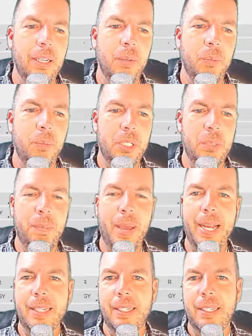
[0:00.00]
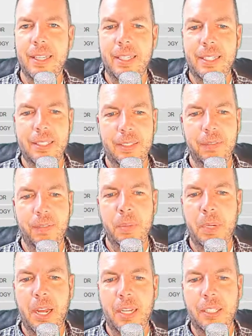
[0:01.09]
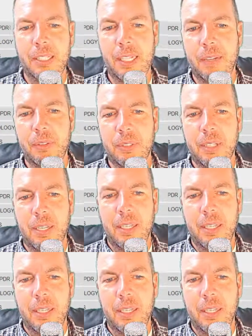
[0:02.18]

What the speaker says: respect these Fibonacci levels.